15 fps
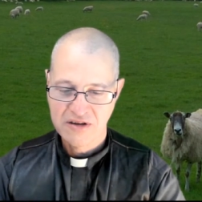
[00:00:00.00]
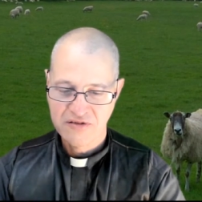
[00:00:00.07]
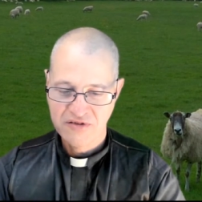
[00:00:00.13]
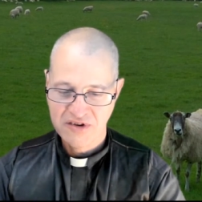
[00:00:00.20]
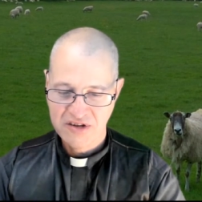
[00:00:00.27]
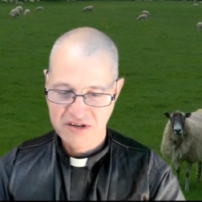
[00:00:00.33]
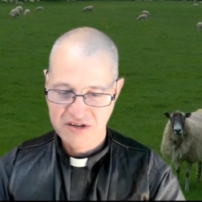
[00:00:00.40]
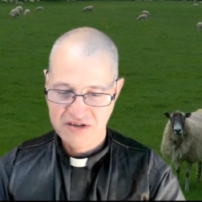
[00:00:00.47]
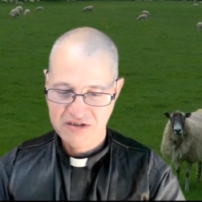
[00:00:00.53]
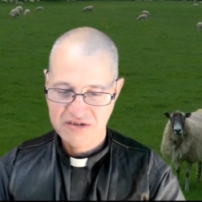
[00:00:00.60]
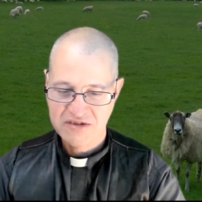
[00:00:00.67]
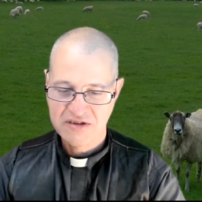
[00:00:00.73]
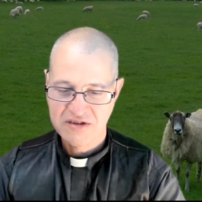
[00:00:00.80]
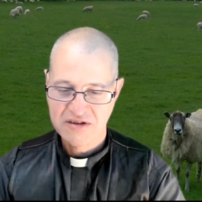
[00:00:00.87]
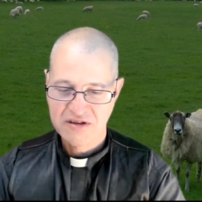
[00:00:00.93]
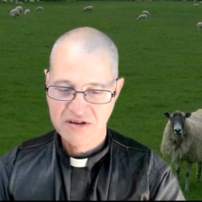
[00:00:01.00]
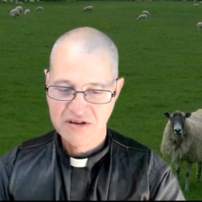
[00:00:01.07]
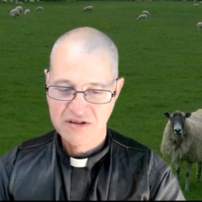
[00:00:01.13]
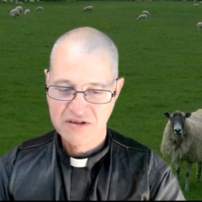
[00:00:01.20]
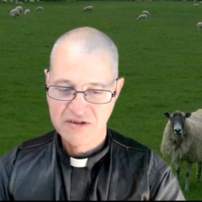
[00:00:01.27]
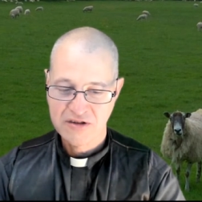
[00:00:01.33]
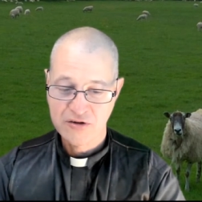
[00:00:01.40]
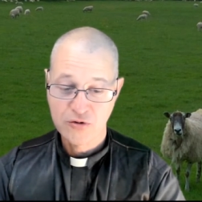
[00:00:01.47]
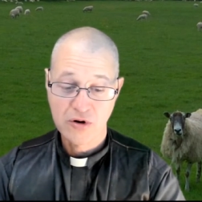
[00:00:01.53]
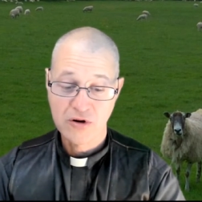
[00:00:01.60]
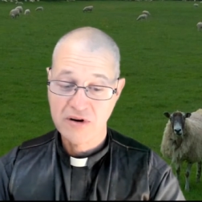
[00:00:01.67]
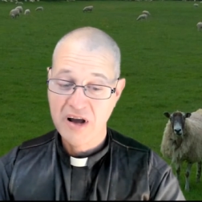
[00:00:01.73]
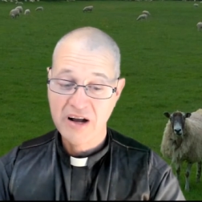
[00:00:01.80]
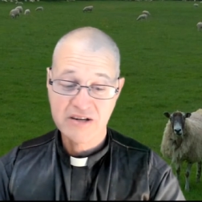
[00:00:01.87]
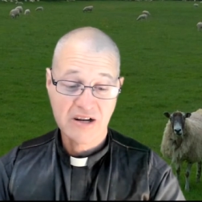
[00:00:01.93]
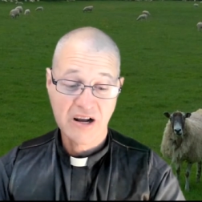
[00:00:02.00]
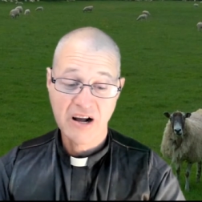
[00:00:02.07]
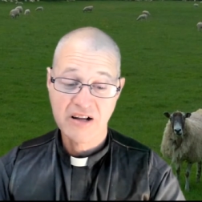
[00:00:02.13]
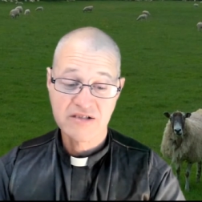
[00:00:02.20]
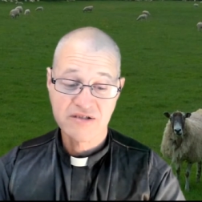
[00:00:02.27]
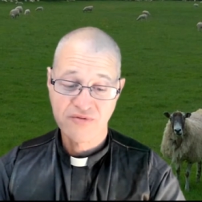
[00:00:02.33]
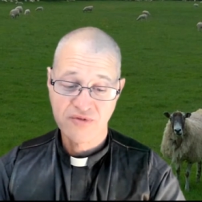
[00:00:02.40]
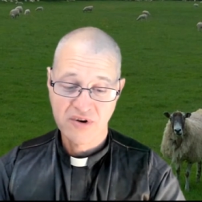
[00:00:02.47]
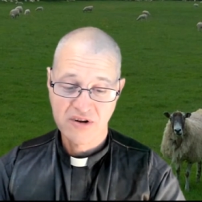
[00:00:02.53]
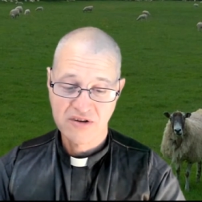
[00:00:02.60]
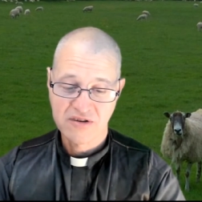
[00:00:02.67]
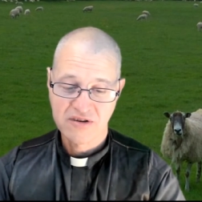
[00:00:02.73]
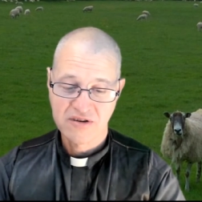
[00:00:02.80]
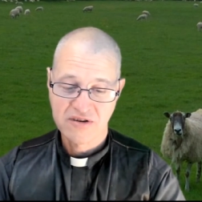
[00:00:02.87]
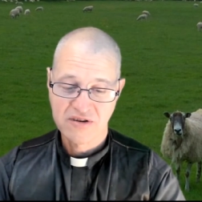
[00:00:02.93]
If it is, and you are not God's friend,